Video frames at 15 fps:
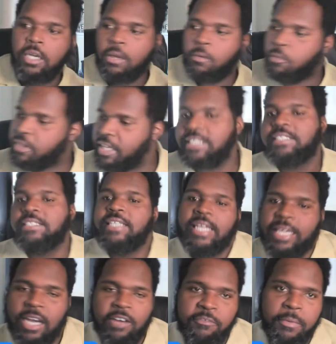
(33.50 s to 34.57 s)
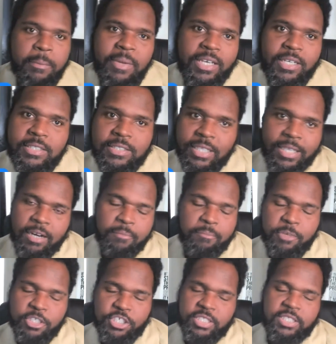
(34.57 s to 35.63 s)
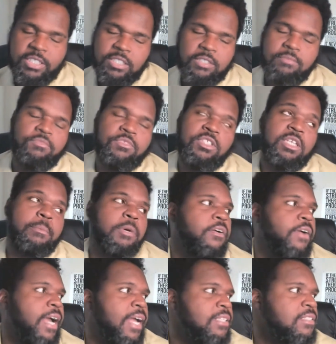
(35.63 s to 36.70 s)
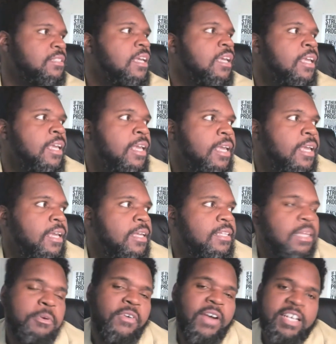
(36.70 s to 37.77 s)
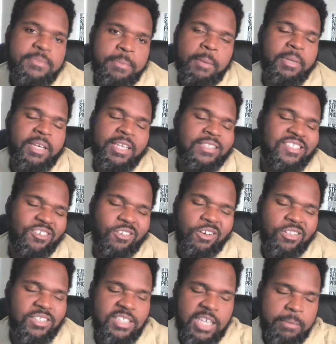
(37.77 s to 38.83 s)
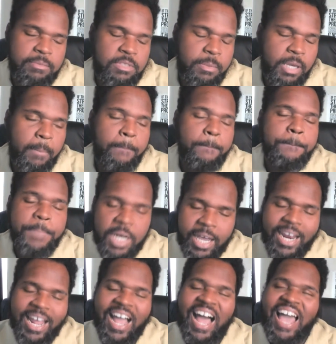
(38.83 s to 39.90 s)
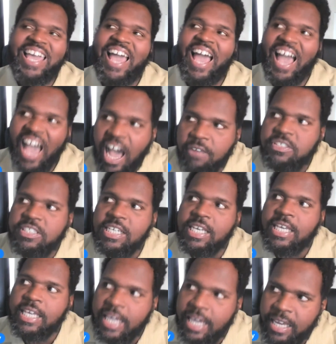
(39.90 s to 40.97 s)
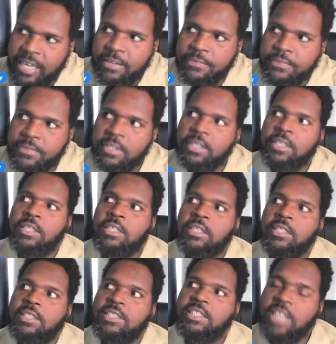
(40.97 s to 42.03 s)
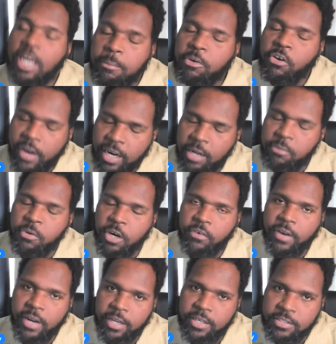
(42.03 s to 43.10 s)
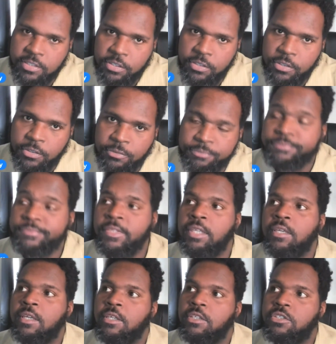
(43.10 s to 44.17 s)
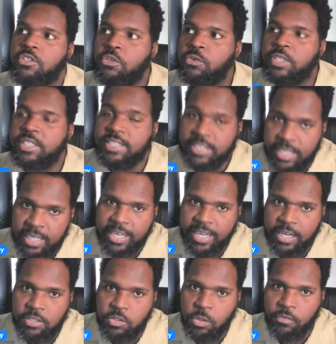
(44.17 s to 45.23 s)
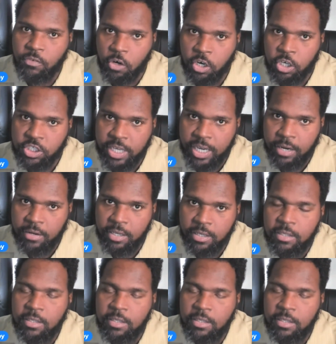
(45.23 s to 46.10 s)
within city government because a lot of them are just Democrats. Democrats, Republicans, they're all the same to me. But I have to give some credit where credit is due to the City Council of Orange County,